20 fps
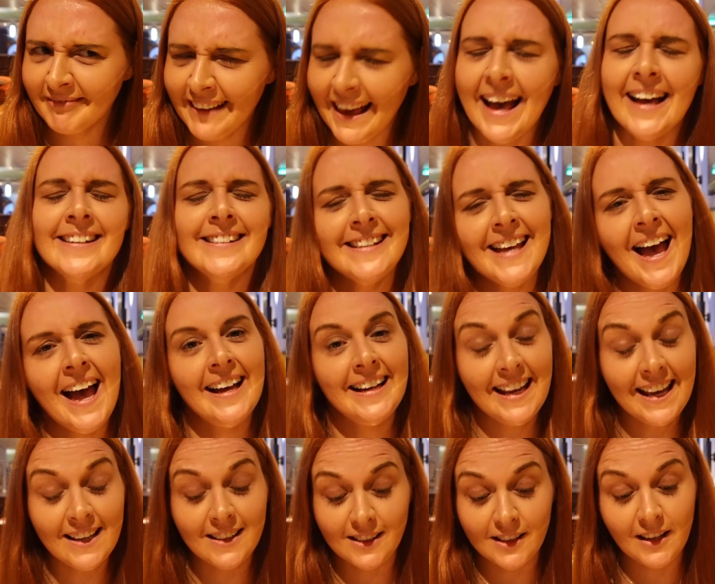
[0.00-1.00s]
Yes, yeah, and
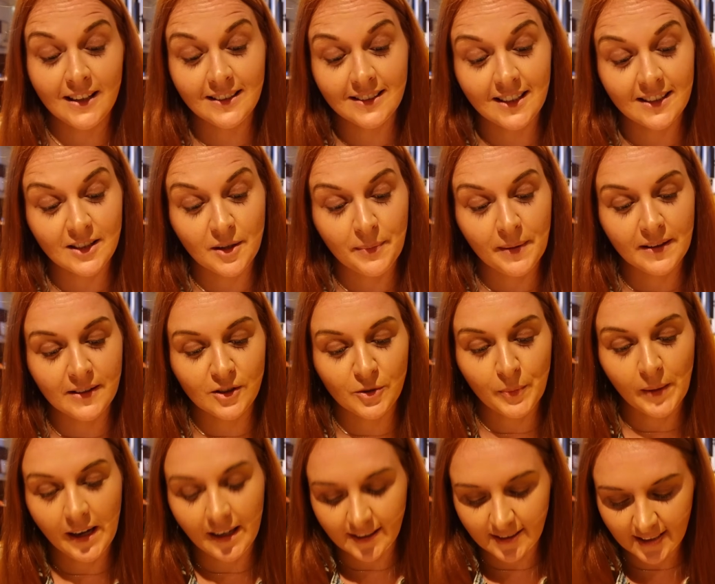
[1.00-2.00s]
it is a bit
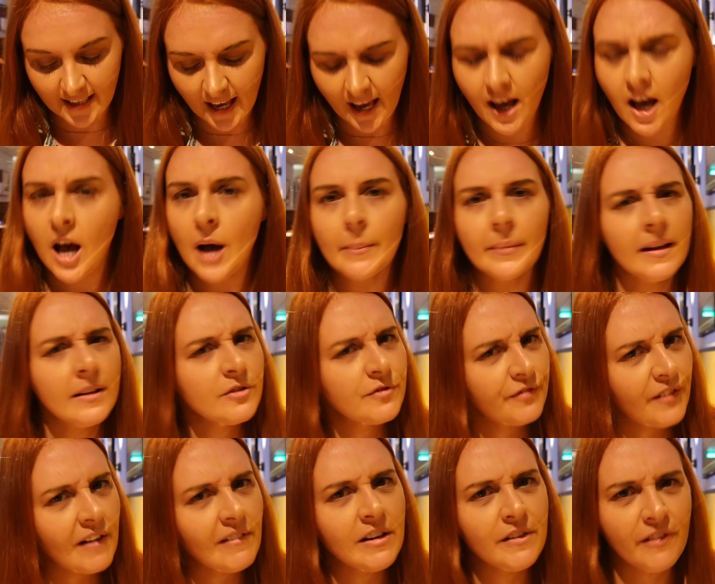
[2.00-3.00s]
spicy, yeah. That's
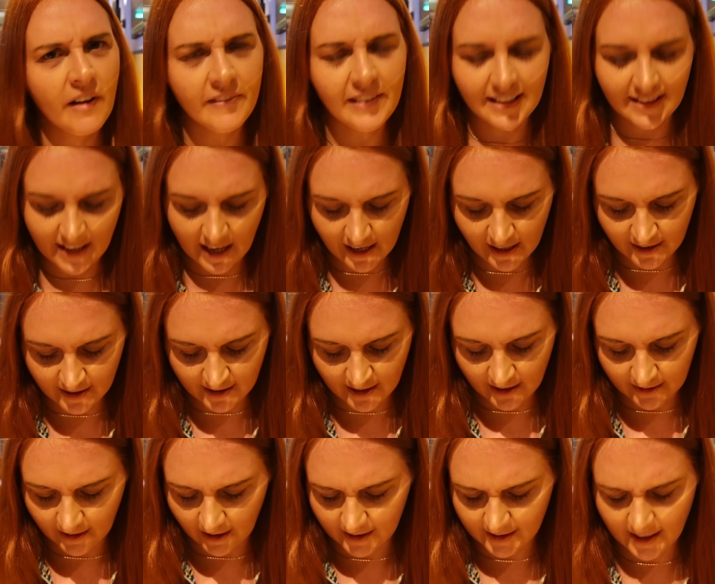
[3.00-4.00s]
very, very tasty,
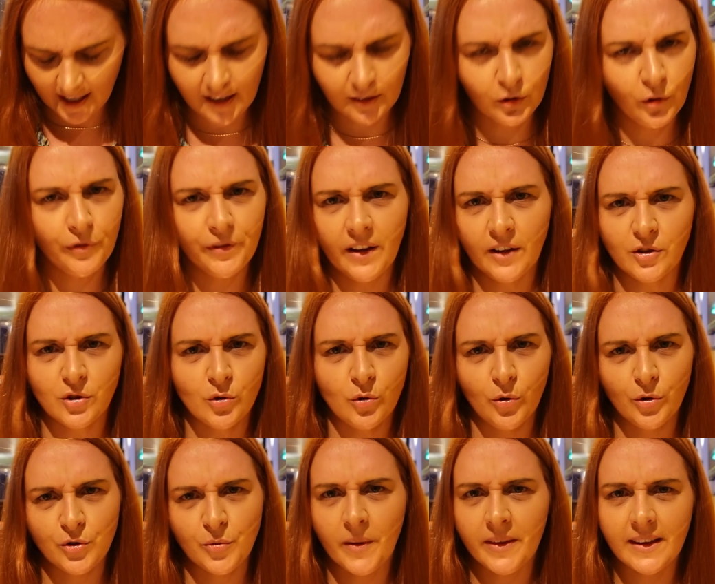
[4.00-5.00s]
and like I say, I love that
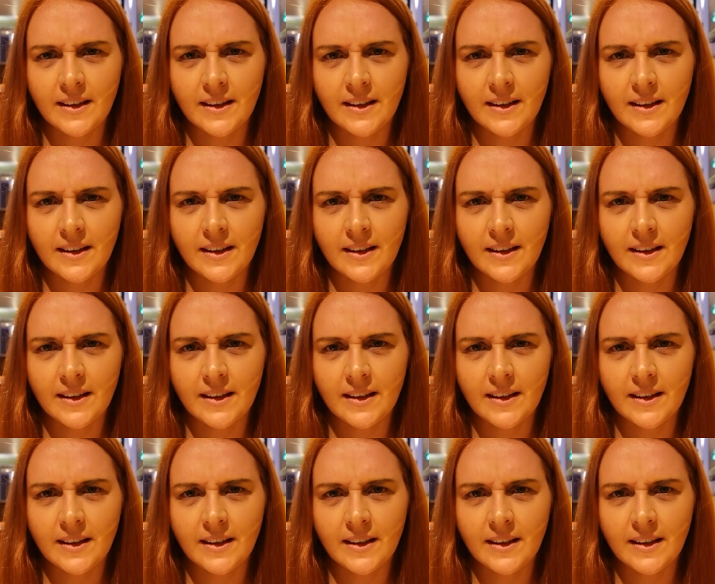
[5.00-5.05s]
sauce with